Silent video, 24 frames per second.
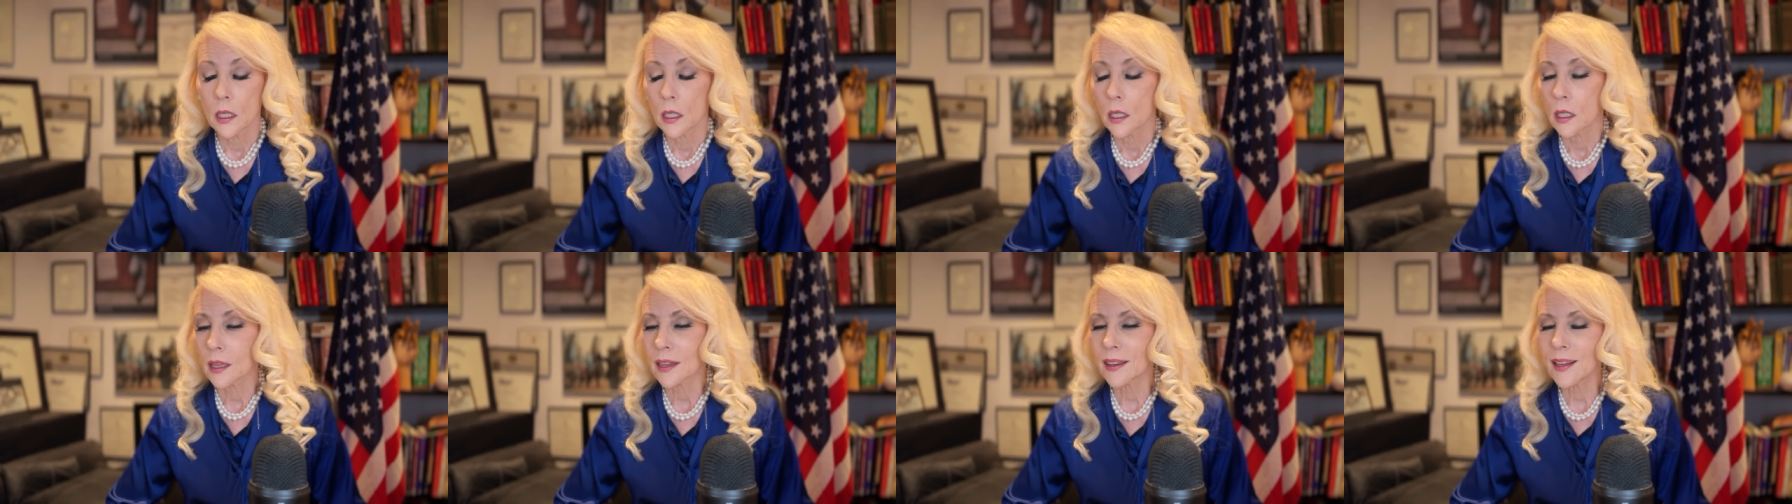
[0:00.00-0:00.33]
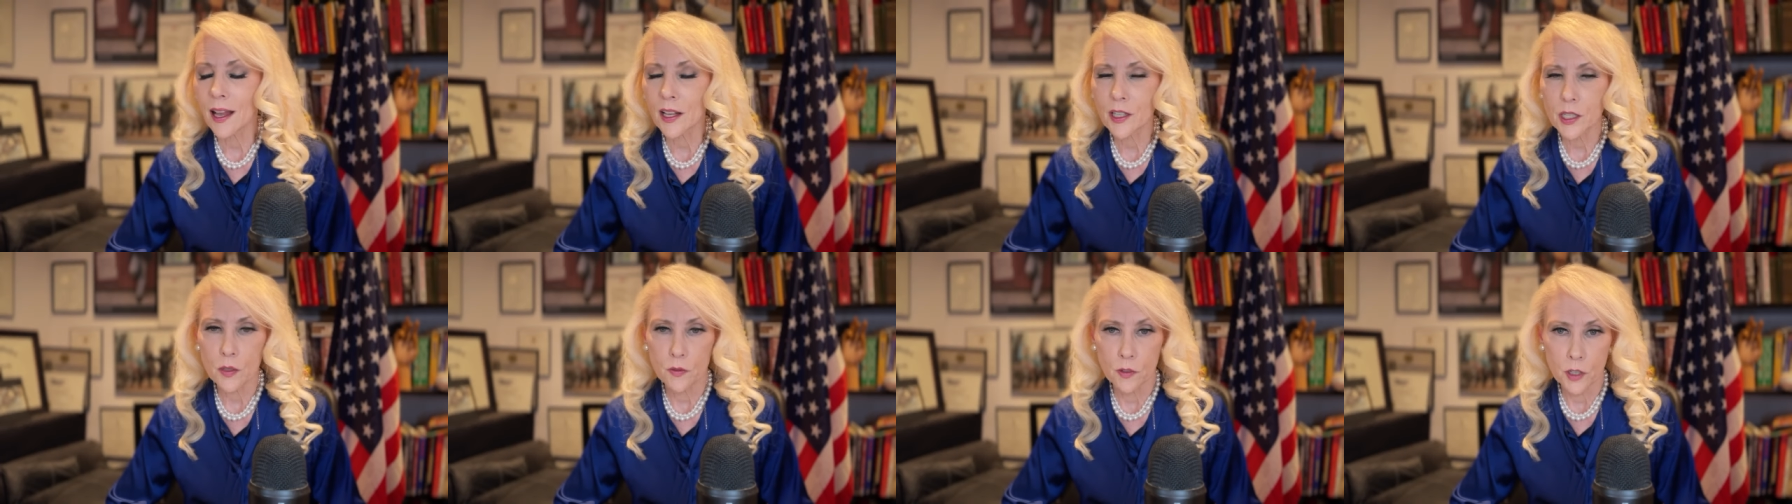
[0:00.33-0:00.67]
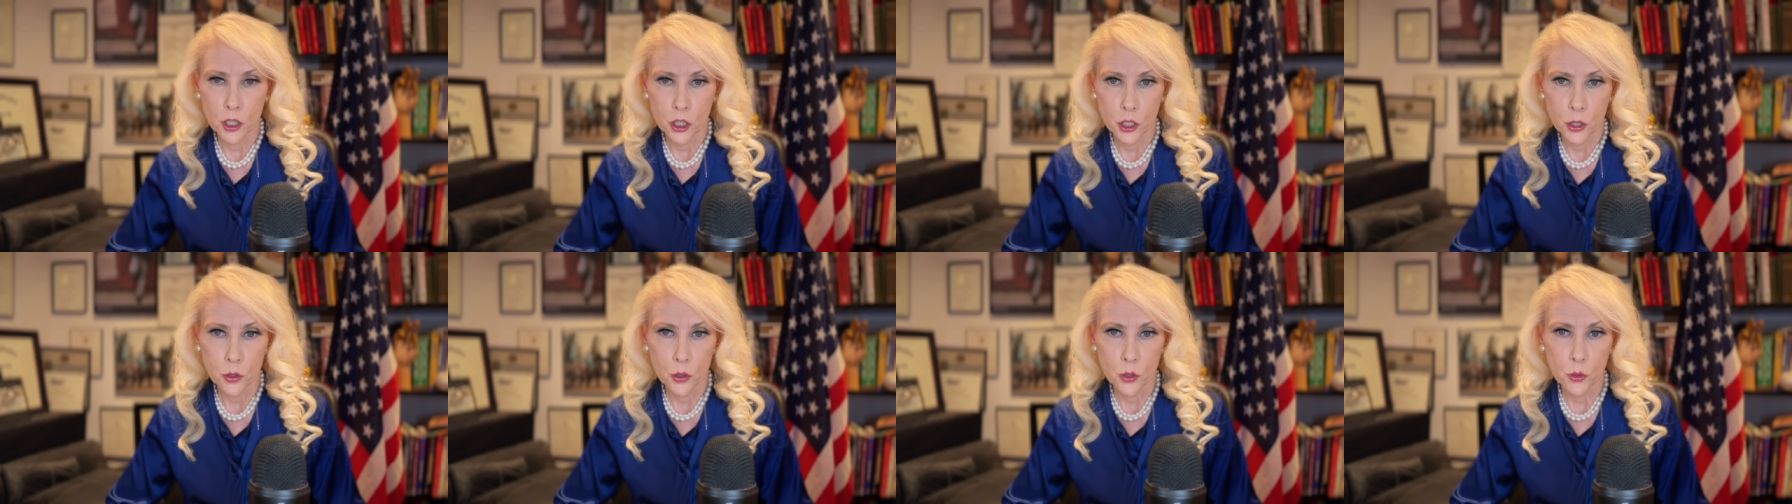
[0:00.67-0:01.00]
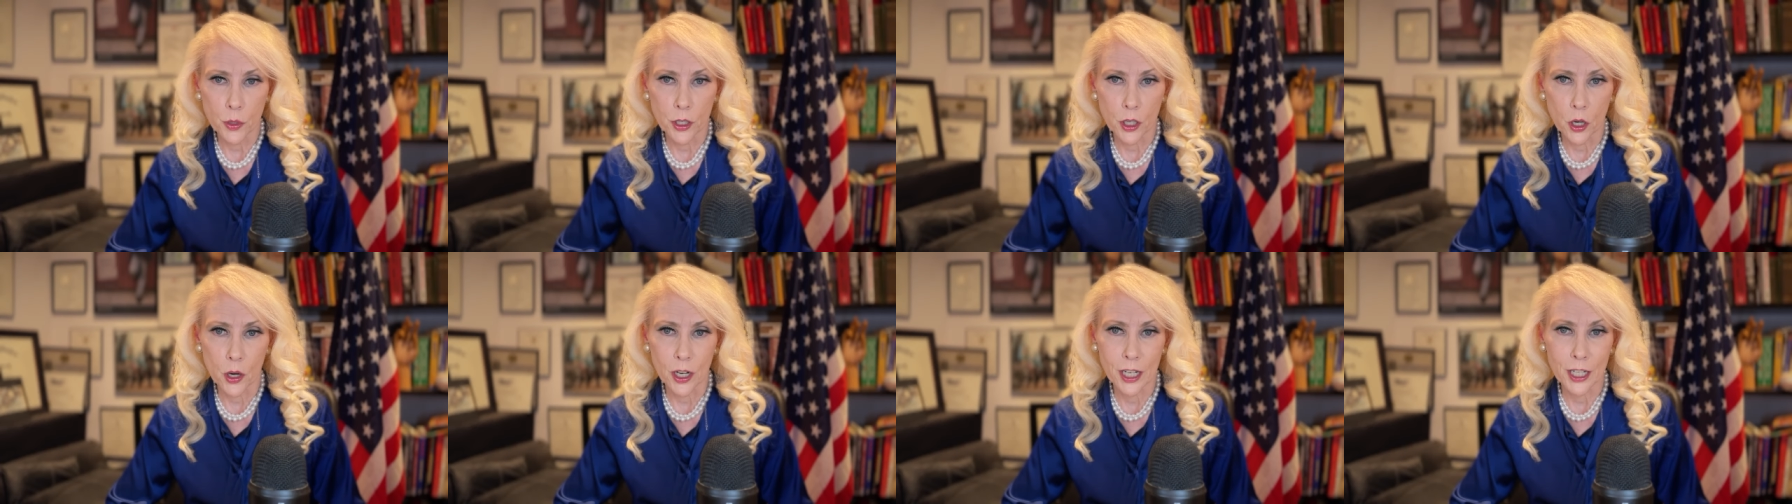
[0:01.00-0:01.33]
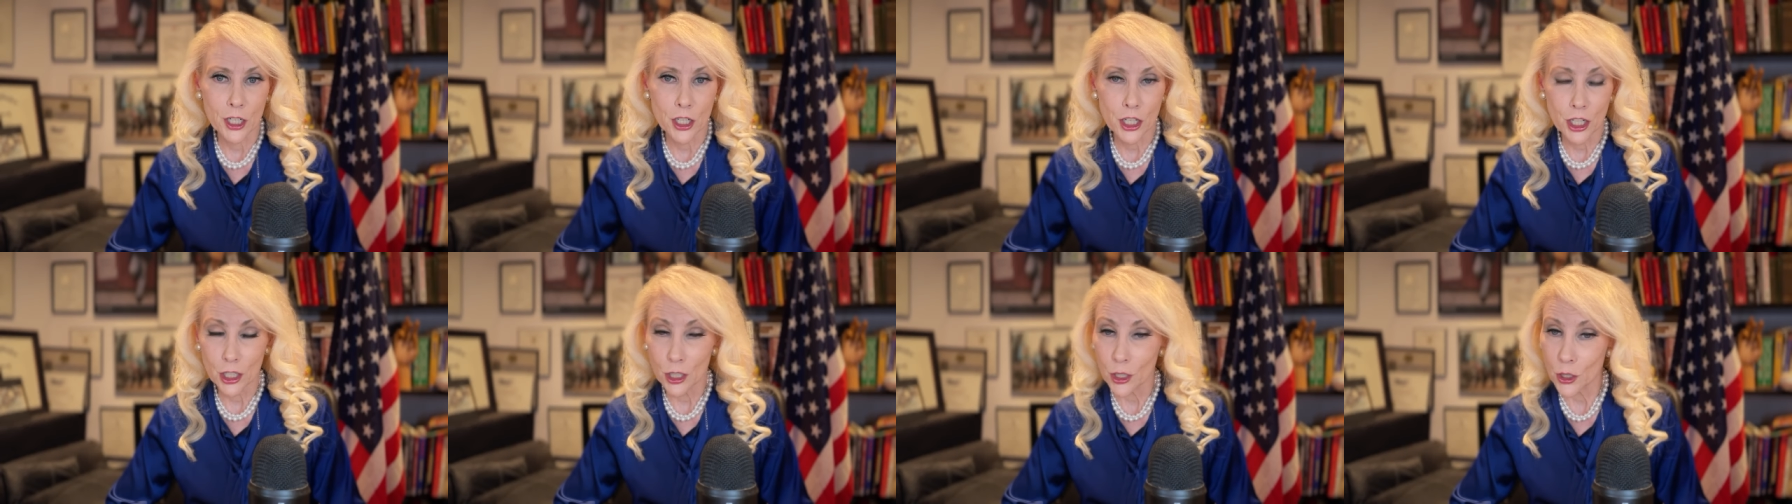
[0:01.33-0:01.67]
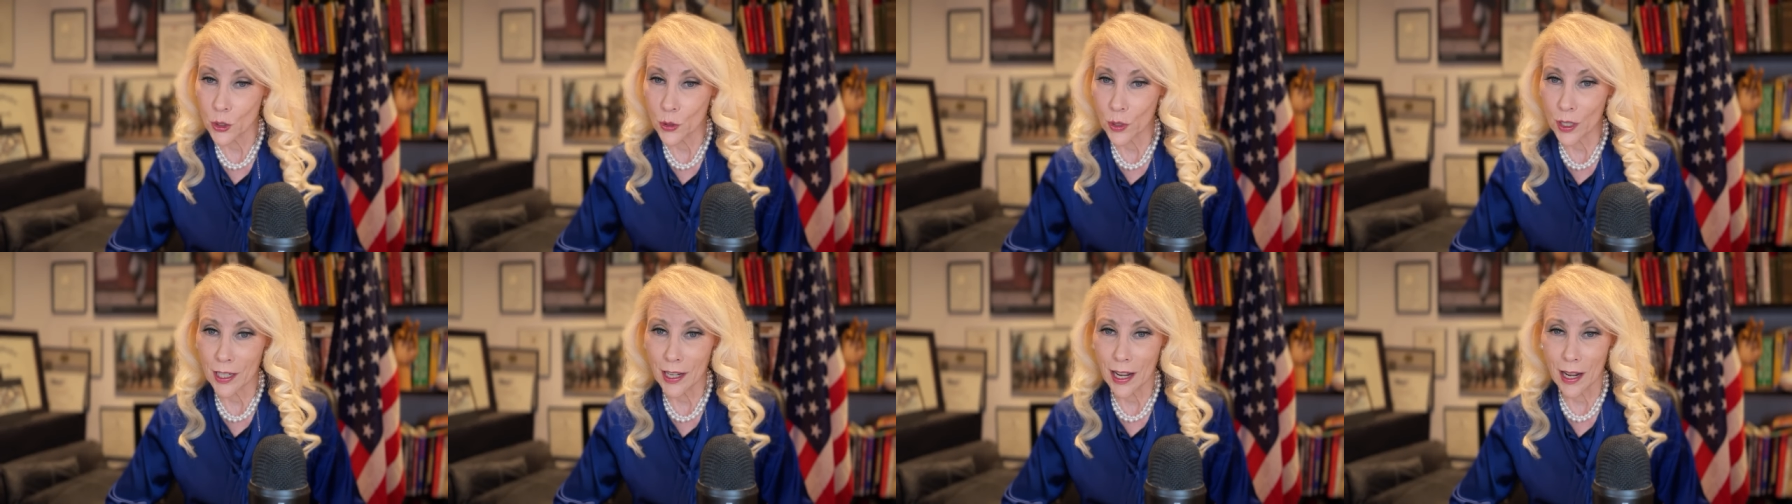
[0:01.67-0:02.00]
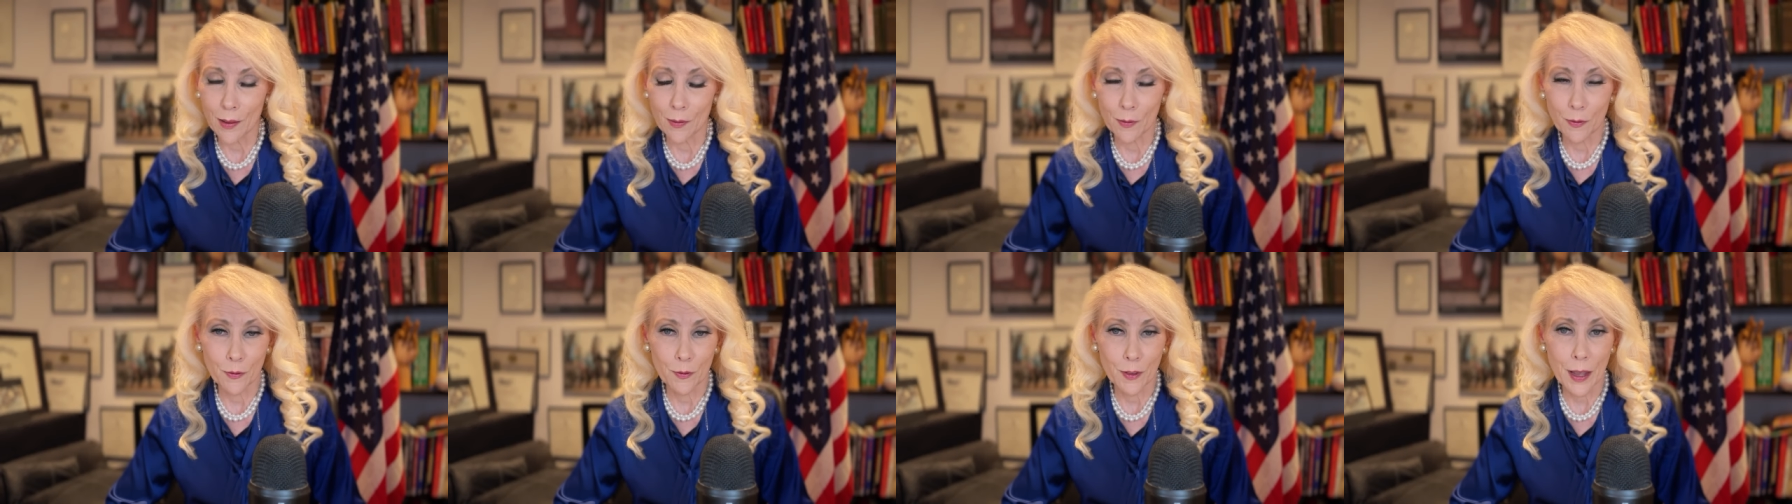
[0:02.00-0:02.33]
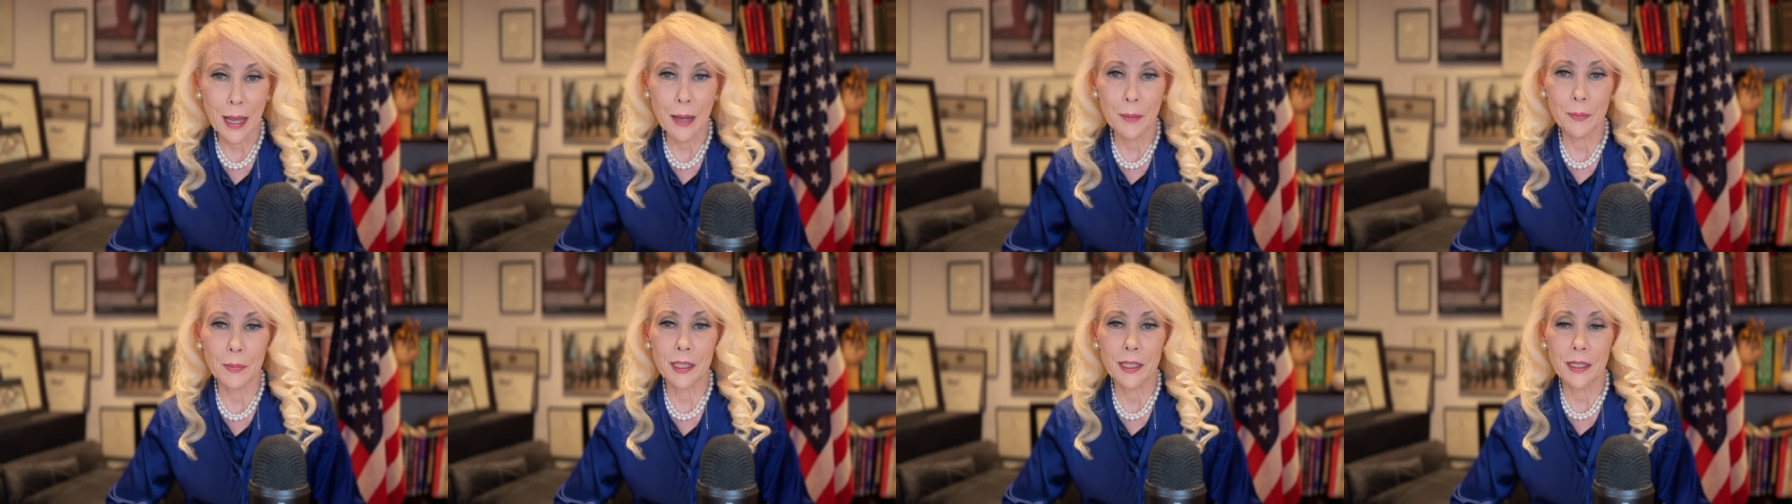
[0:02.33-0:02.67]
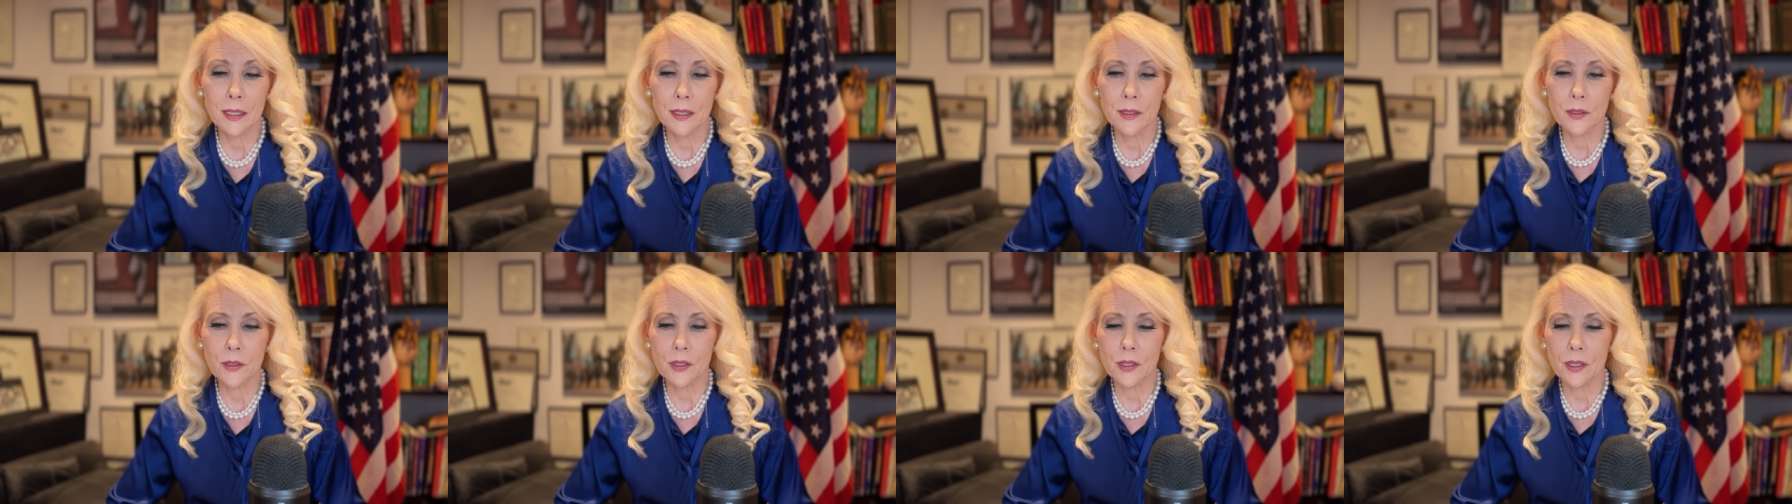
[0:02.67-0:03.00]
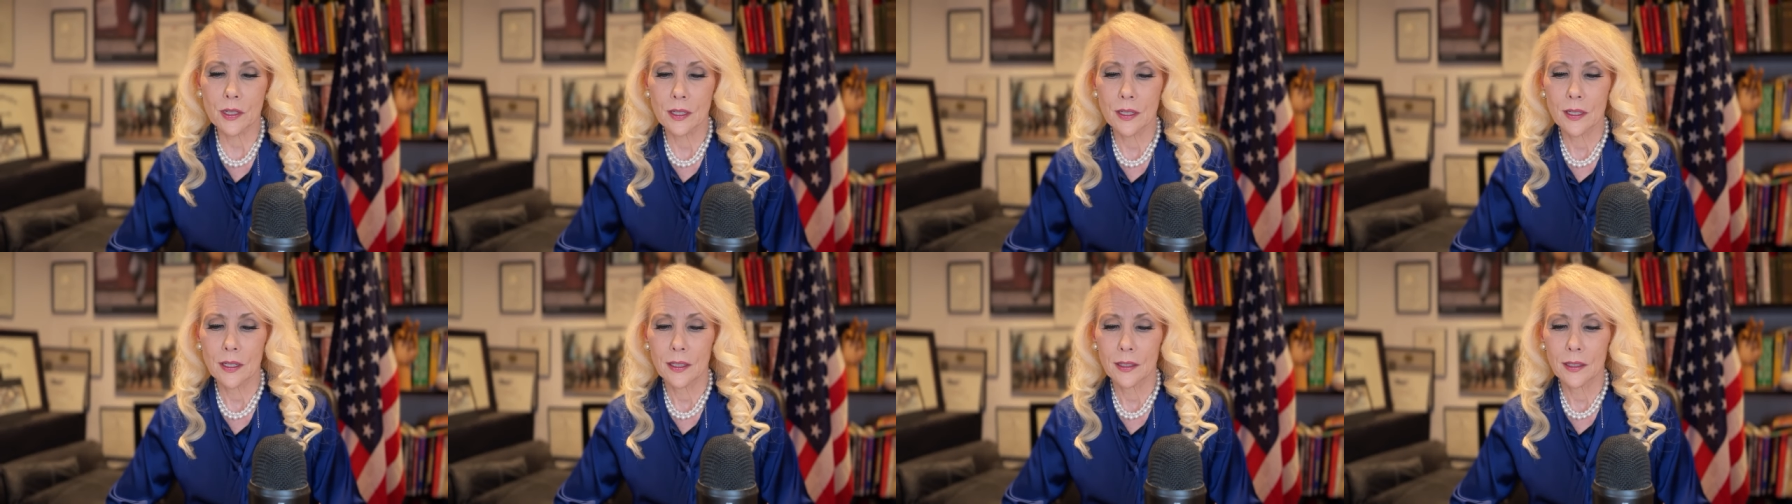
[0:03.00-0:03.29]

lots of issues regarding children and families,